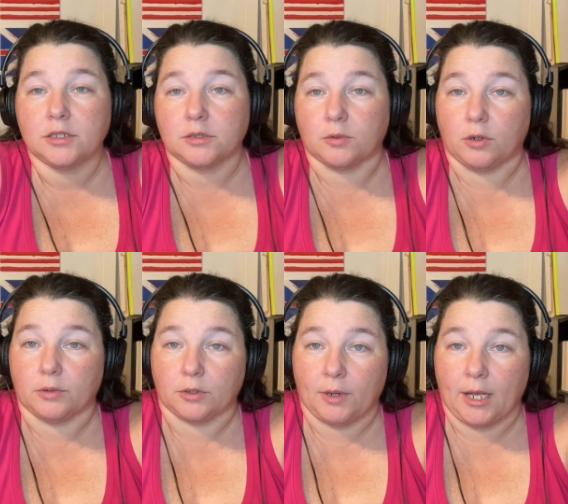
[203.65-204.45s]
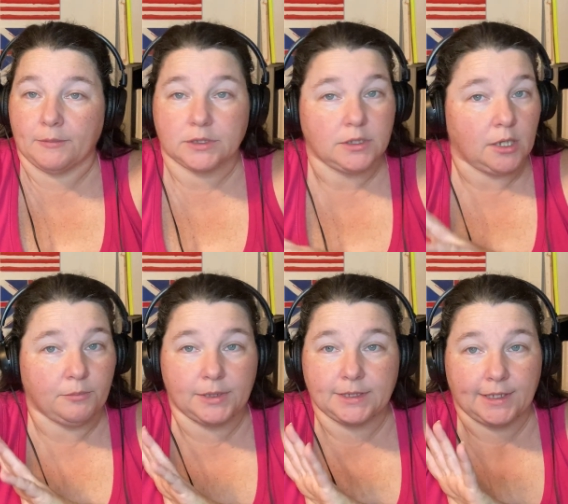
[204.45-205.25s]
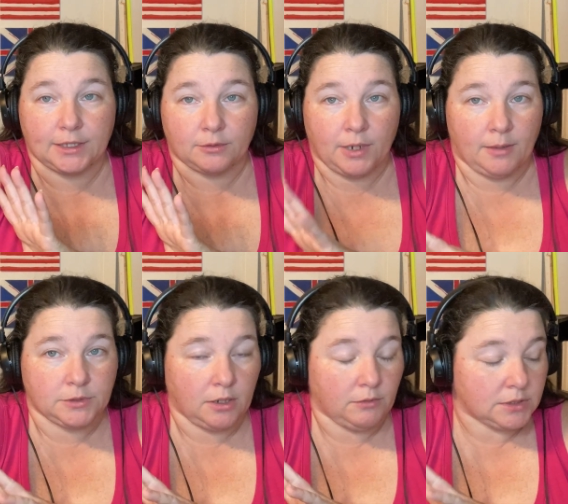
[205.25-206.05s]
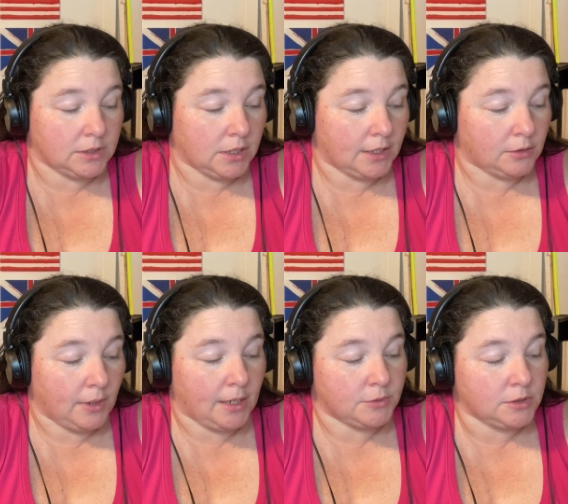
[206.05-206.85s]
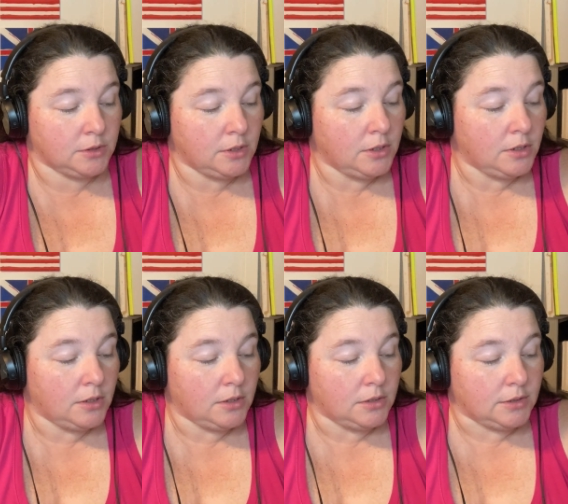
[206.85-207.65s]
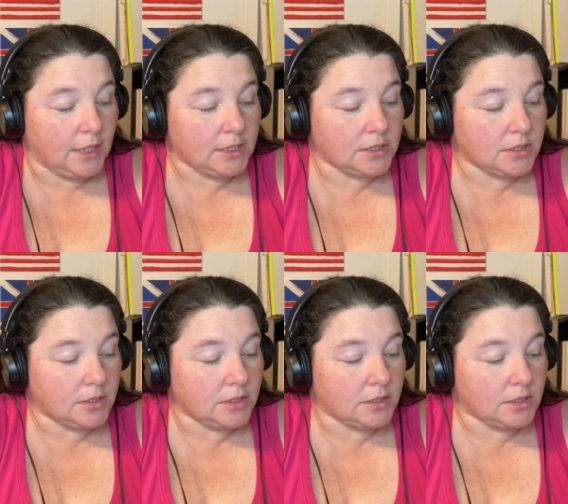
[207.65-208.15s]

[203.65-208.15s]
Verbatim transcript: So I'm going with the Rams. And plus, I like the Rams. I always did like the Rams. Next